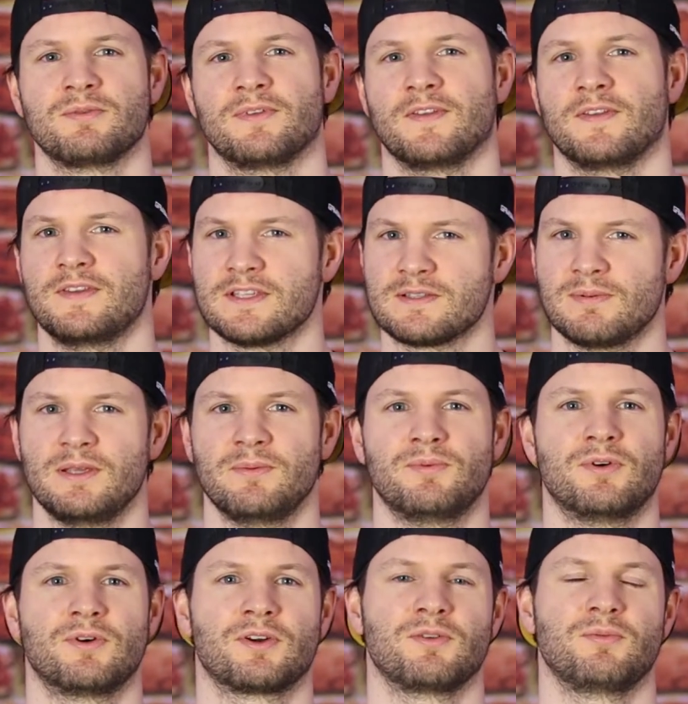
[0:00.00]
We have the display
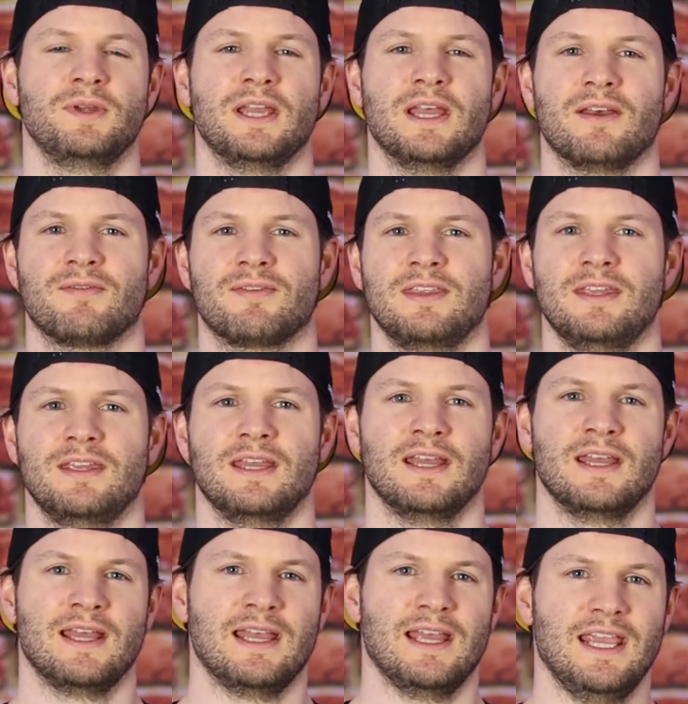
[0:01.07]
port. We have the
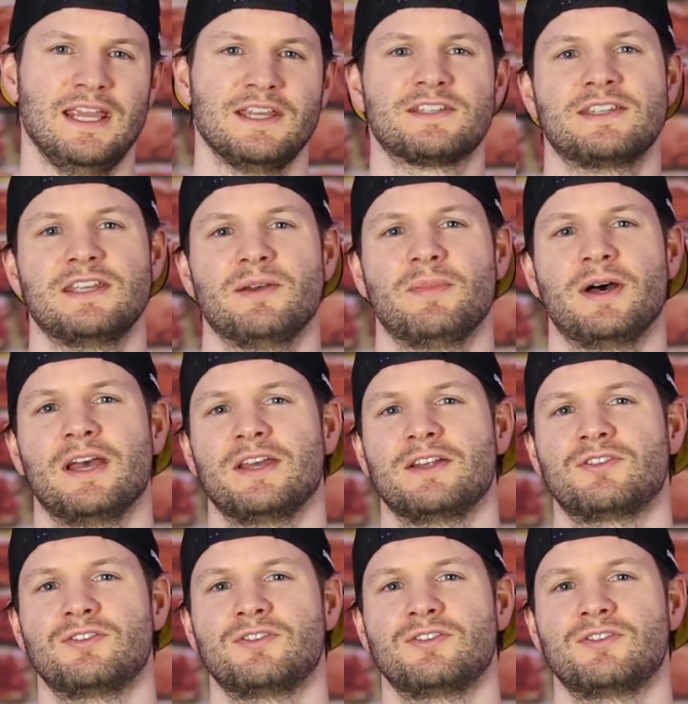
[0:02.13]
HDMI